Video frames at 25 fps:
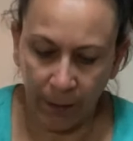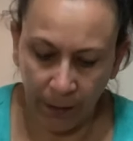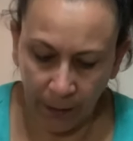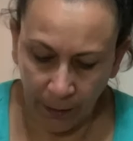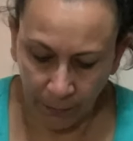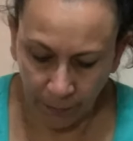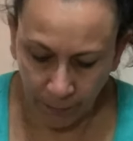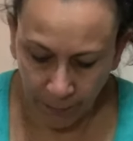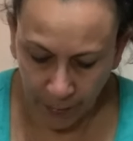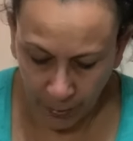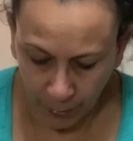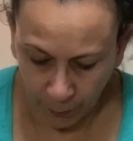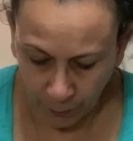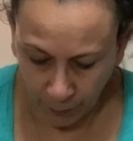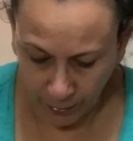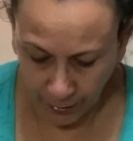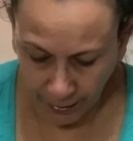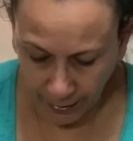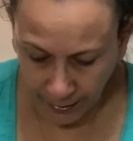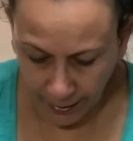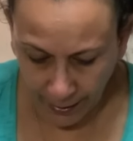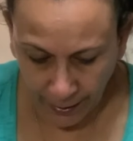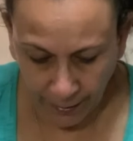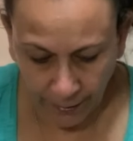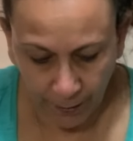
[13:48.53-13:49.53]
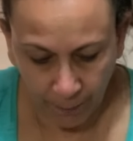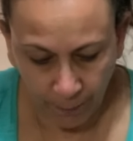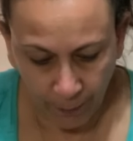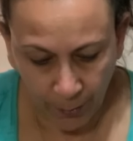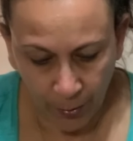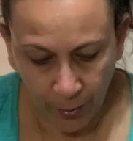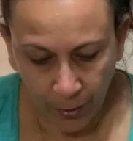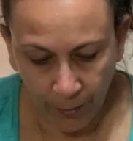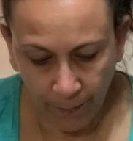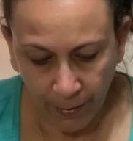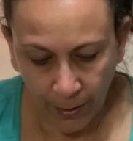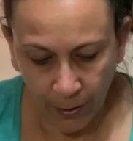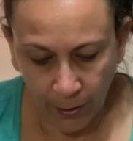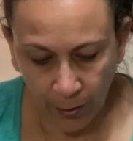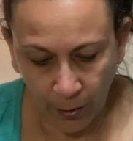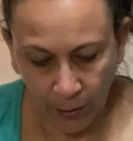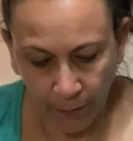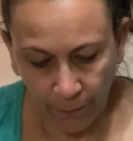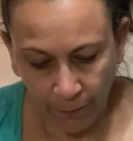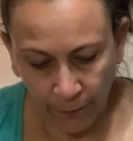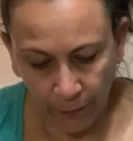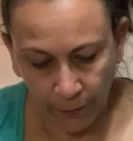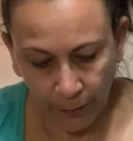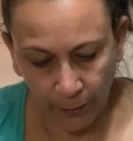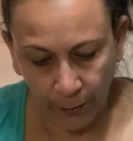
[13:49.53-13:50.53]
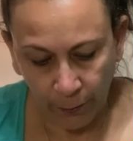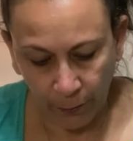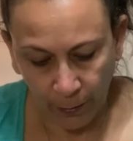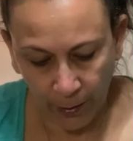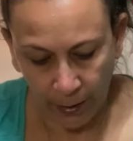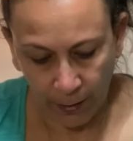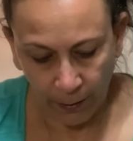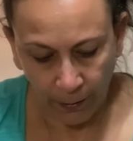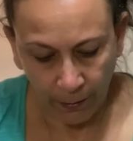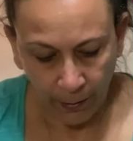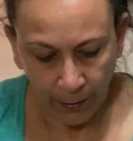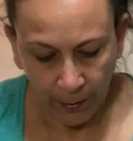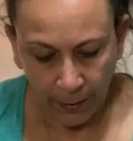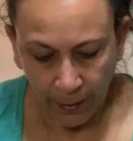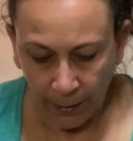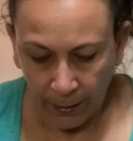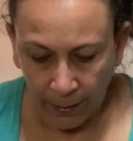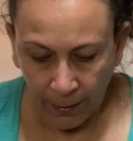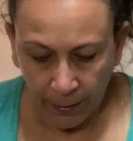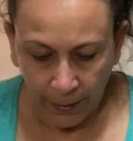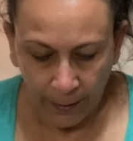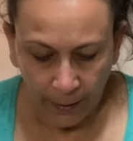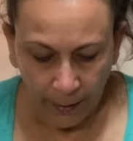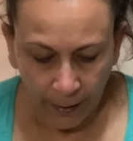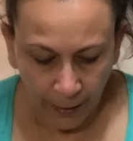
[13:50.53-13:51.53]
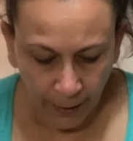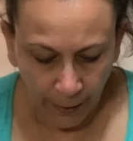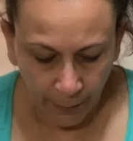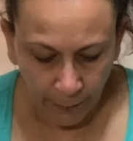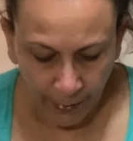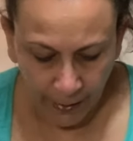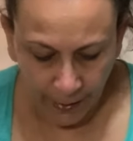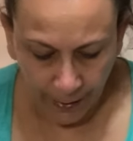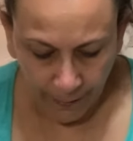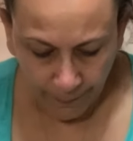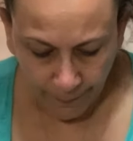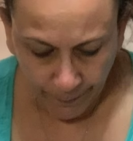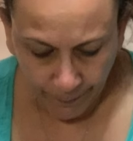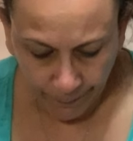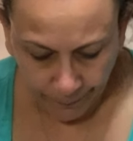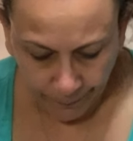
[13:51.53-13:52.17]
the real one. I had them both in my cart for a little while. Anyway,